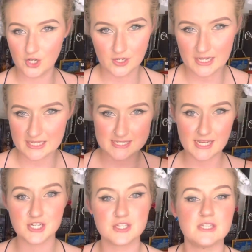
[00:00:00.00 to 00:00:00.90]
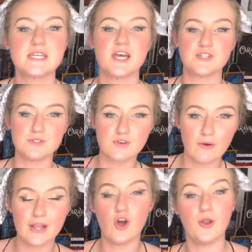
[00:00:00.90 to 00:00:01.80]
and such, the tattoo is
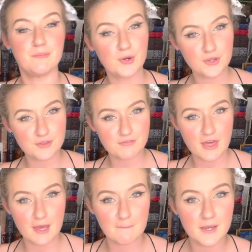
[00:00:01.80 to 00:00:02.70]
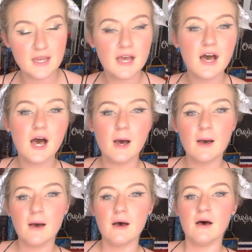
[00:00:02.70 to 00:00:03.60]
growing on both of them.
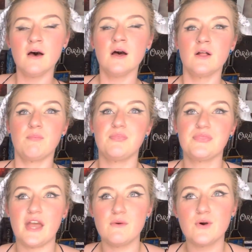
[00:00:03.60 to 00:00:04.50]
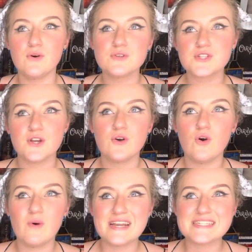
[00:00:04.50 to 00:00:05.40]
They were also
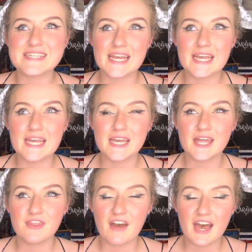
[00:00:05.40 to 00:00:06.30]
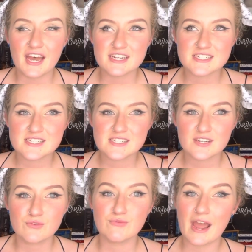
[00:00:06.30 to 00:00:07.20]
always saying that
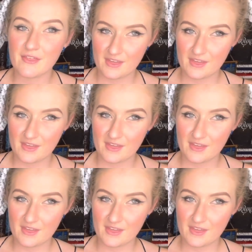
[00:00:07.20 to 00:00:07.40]
that